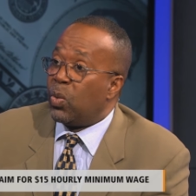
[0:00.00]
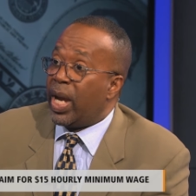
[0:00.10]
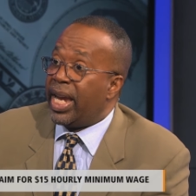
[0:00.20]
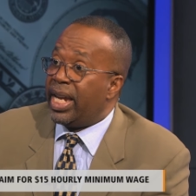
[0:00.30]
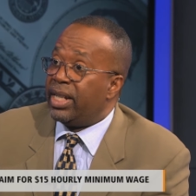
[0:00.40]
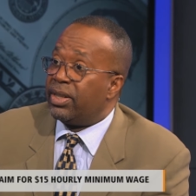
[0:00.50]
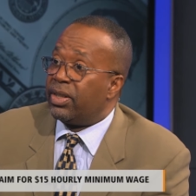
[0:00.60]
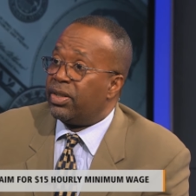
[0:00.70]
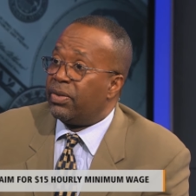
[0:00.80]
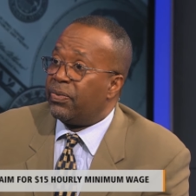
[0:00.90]
wage
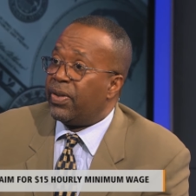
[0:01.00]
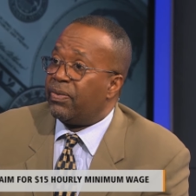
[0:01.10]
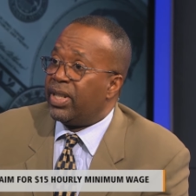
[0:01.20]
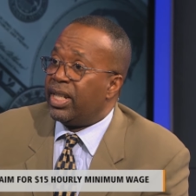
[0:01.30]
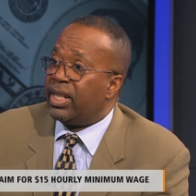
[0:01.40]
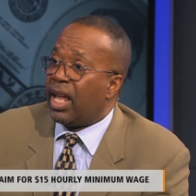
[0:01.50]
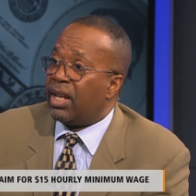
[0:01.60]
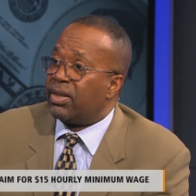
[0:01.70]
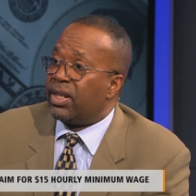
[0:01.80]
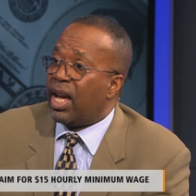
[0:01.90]
to
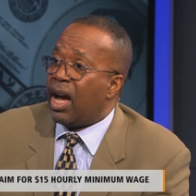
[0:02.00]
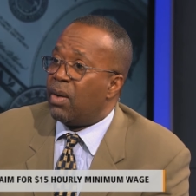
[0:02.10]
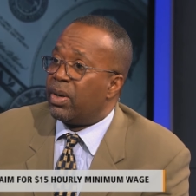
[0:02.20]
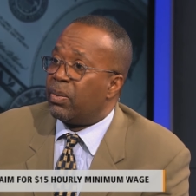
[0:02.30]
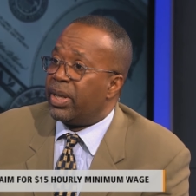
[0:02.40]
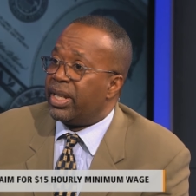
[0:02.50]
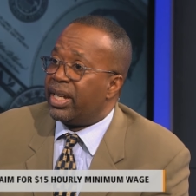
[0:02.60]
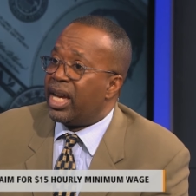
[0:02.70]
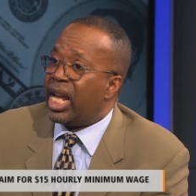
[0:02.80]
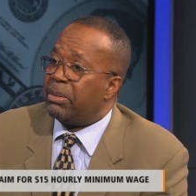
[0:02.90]
$15 an hour where the
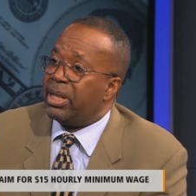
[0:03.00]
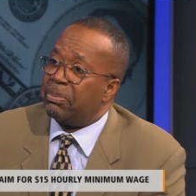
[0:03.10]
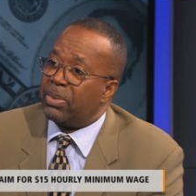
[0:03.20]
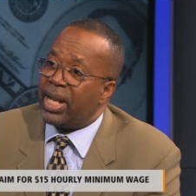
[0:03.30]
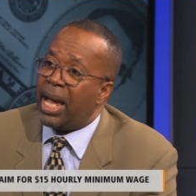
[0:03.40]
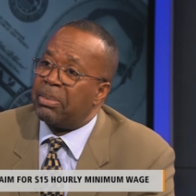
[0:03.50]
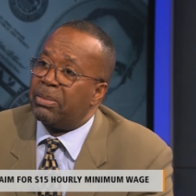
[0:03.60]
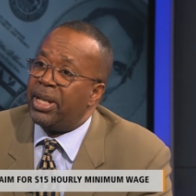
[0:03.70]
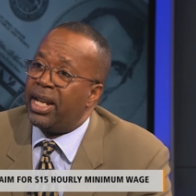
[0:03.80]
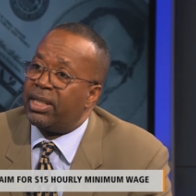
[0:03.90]
economy
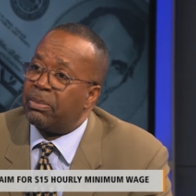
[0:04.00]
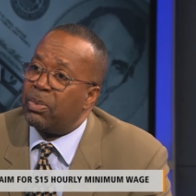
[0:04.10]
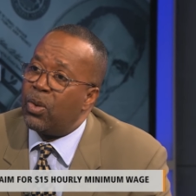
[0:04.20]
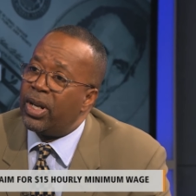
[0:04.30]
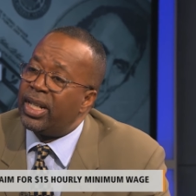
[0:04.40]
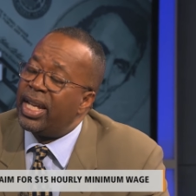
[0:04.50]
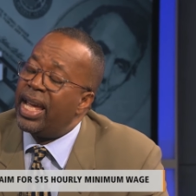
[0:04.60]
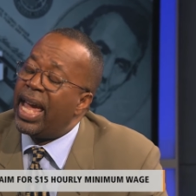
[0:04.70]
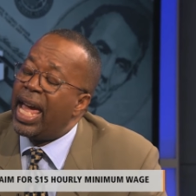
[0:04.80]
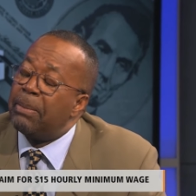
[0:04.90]
perhaps may not support it
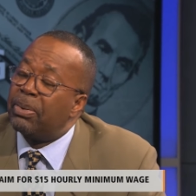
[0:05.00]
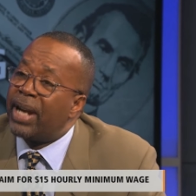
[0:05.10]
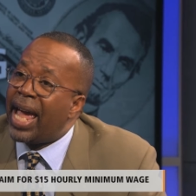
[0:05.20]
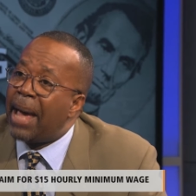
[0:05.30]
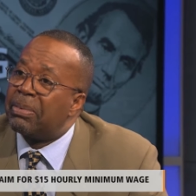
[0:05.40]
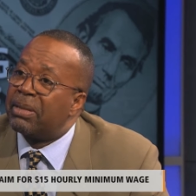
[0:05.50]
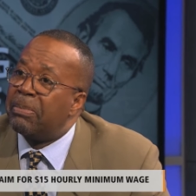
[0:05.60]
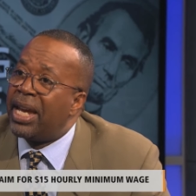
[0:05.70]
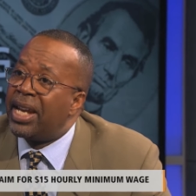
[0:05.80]
and perhaps may